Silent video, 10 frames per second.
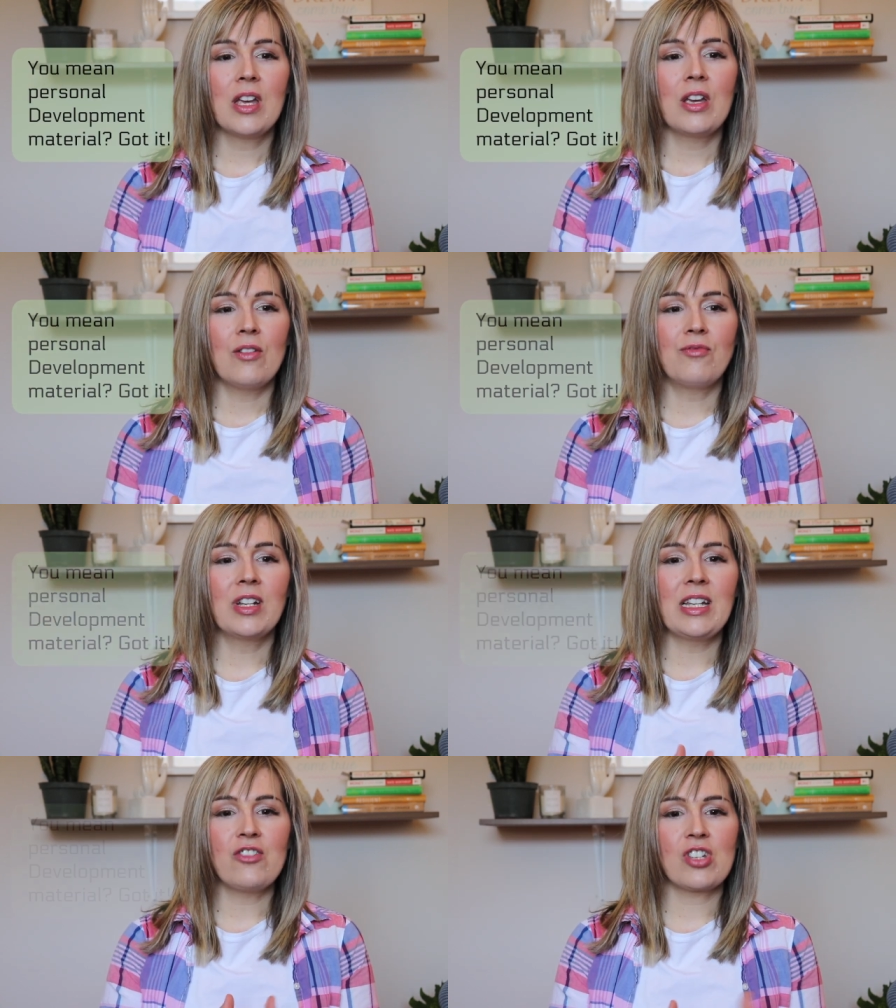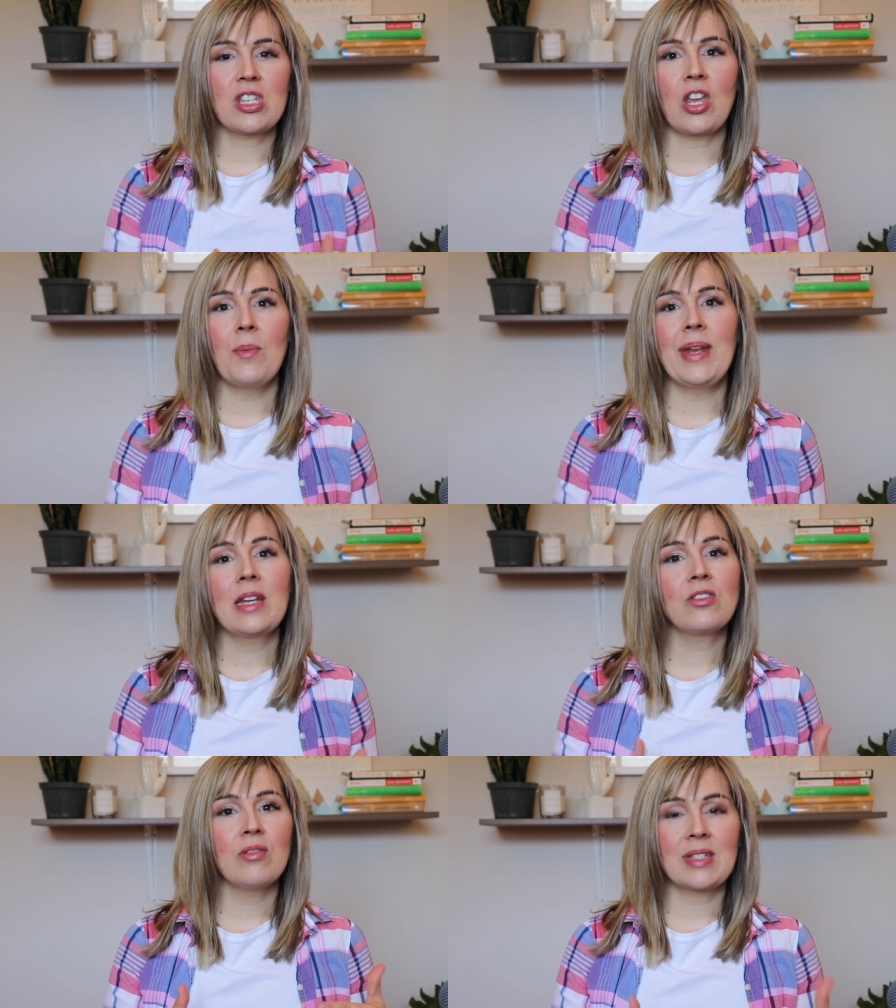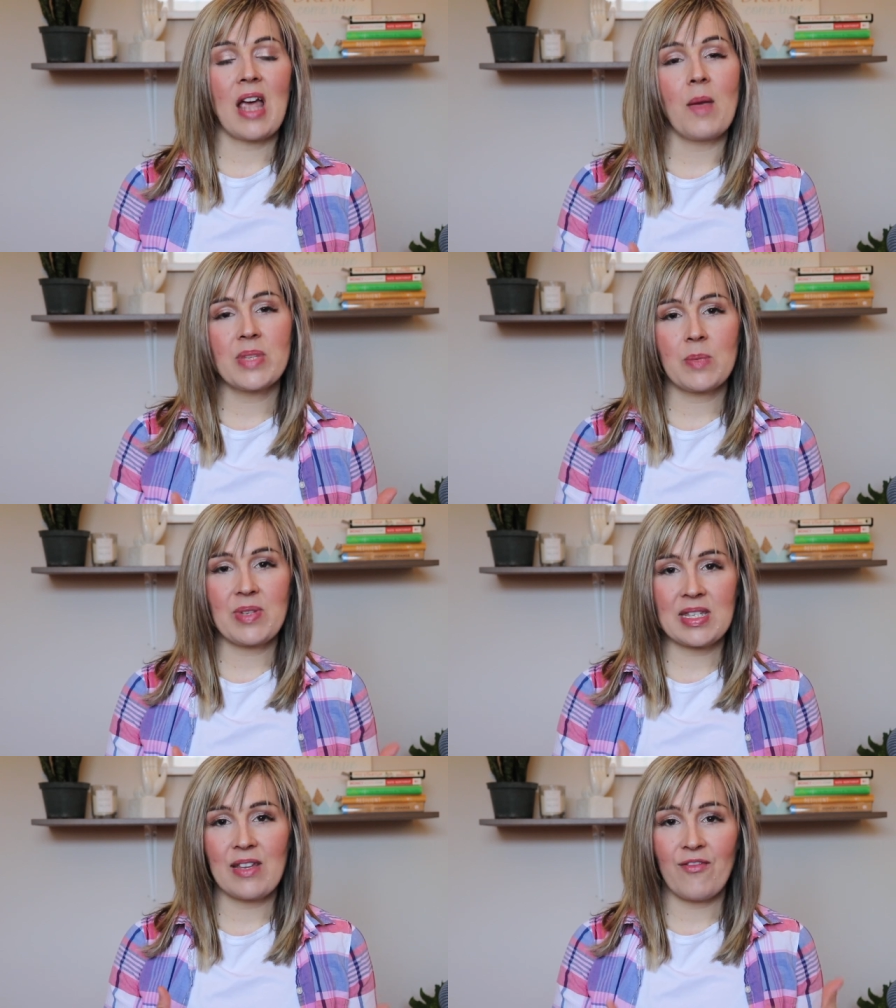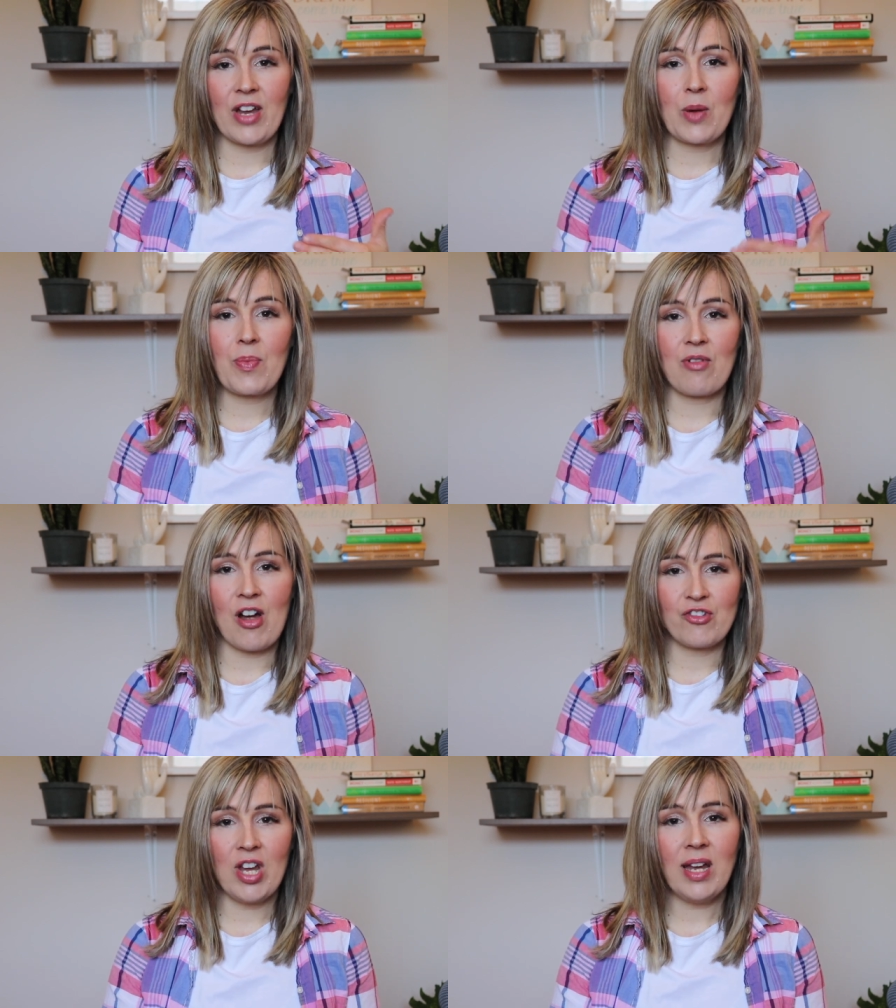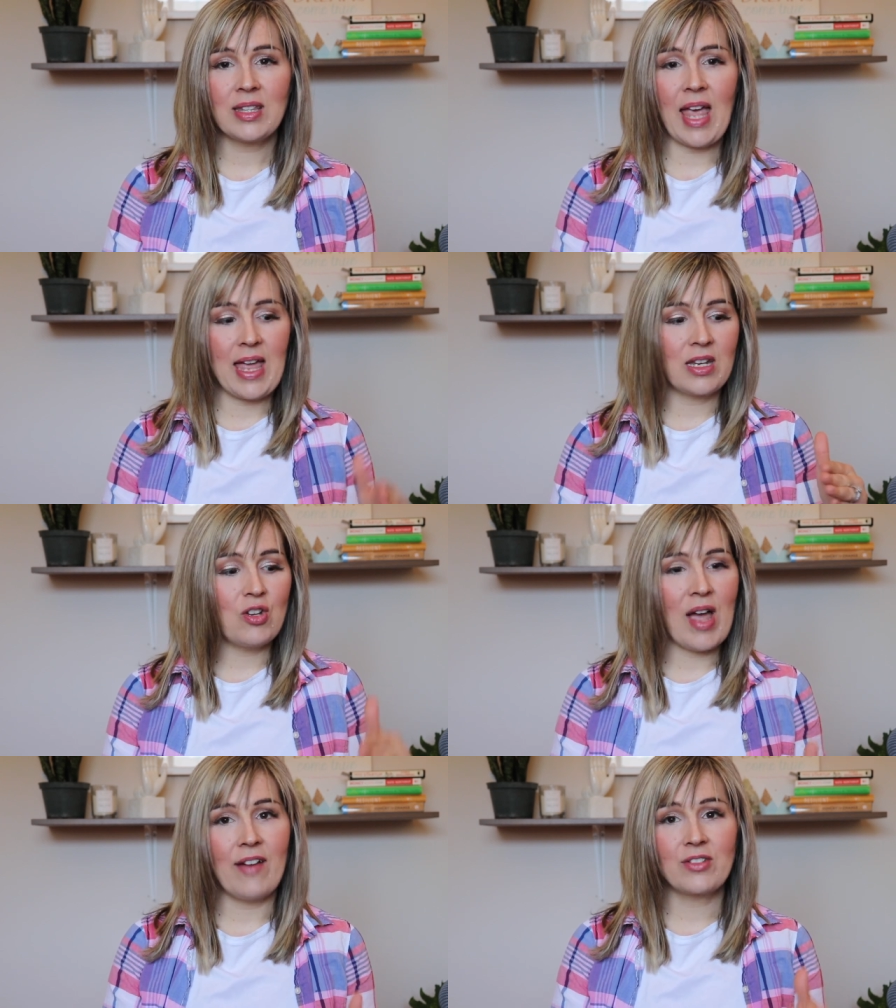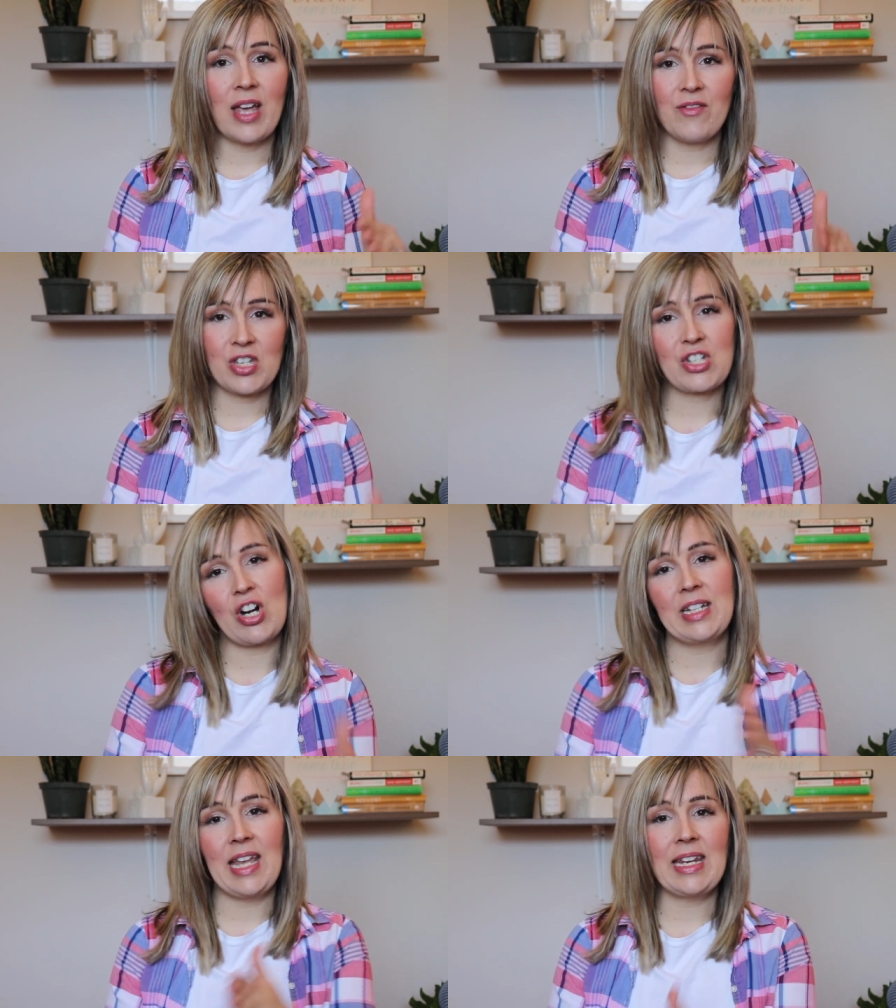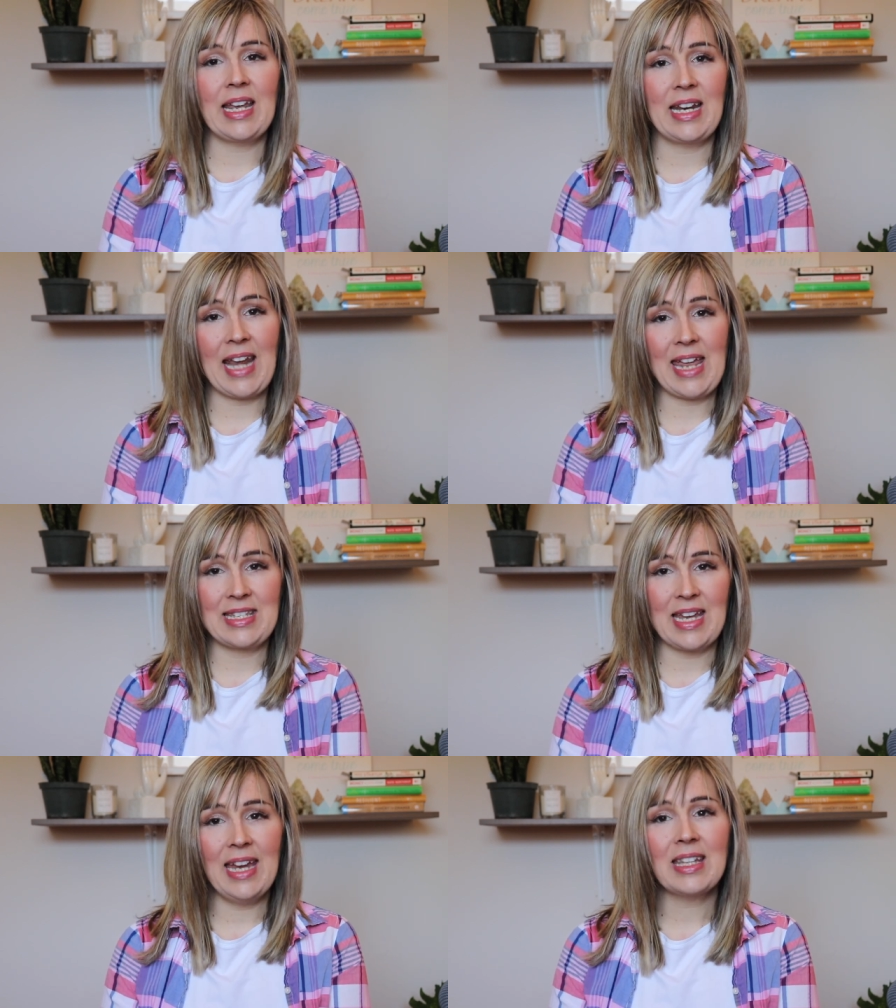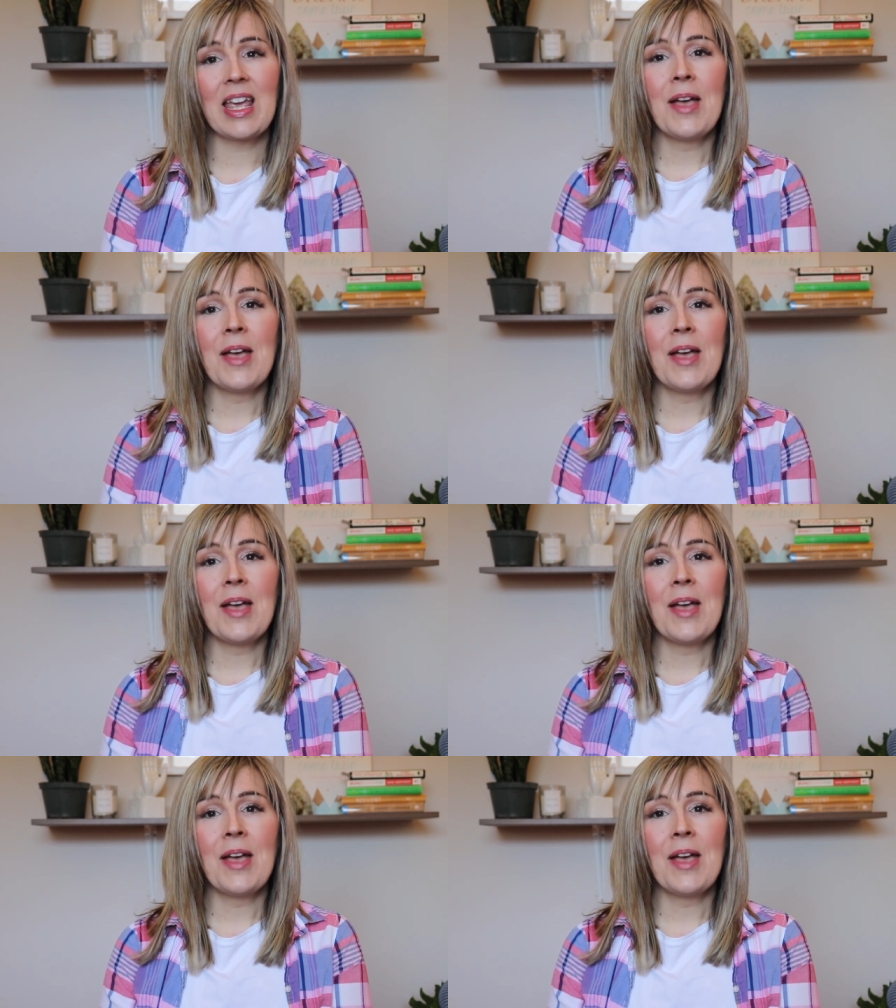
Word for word: really just committing to a time specific project and you have to have a start date and an end date